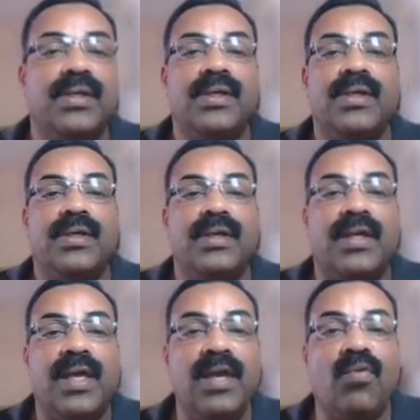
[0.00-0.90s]

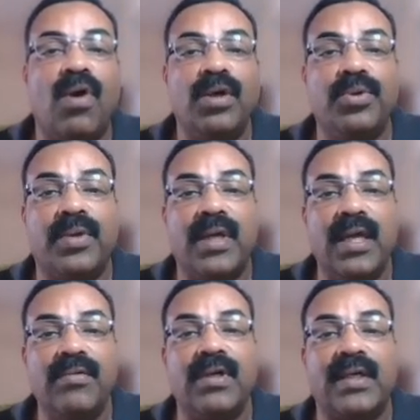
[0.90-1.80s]
He want to give
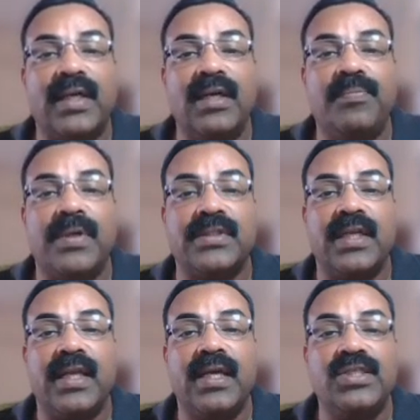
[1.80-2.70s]
10%
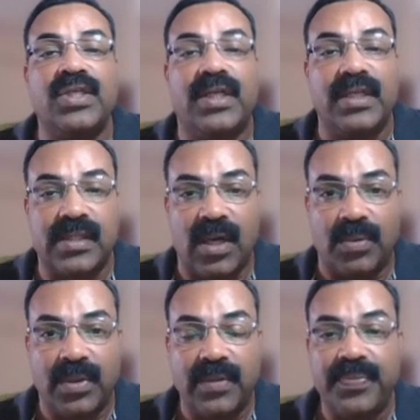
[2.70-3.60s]
discount.
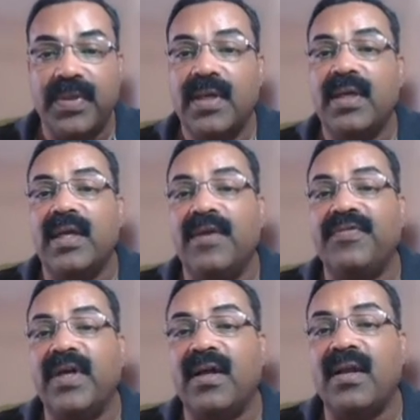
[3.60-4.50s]
If there
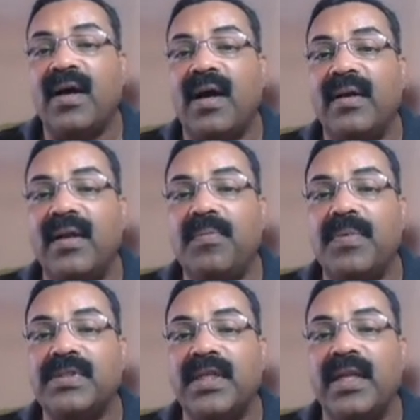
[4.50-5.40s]
are
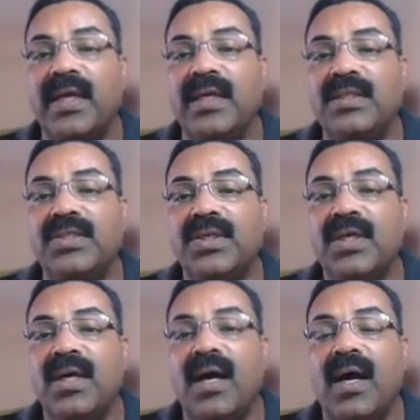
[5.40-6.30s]
100%
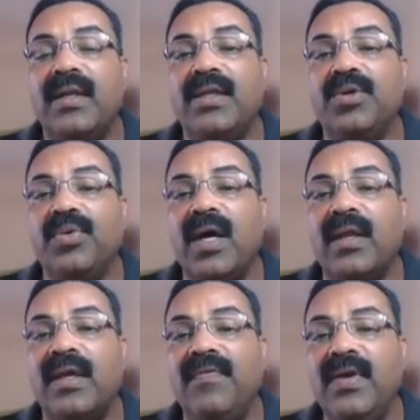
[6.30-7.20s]
and you are
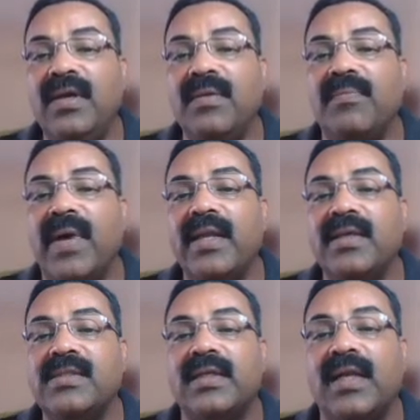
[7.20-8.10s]
giving minus
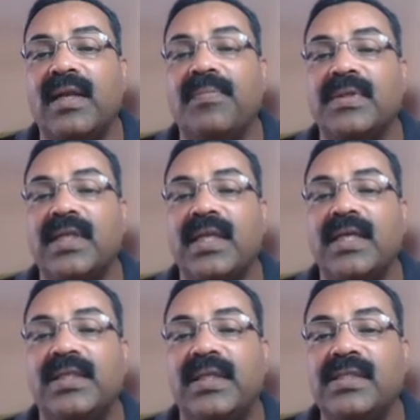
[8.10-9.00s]
10%
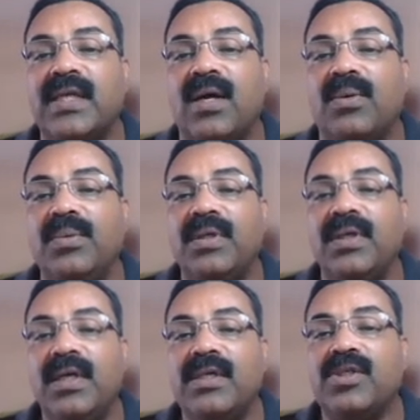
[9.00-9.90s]
discount,
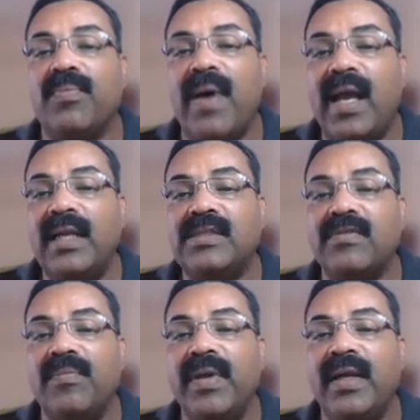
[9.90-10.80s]
so balance will
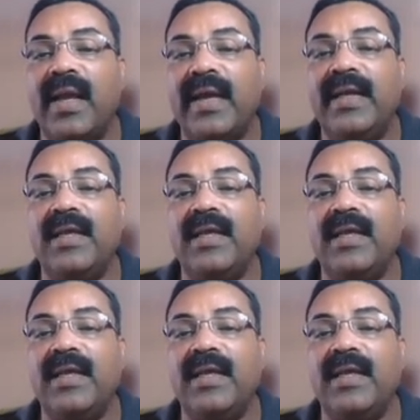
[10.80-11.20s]
be 90%.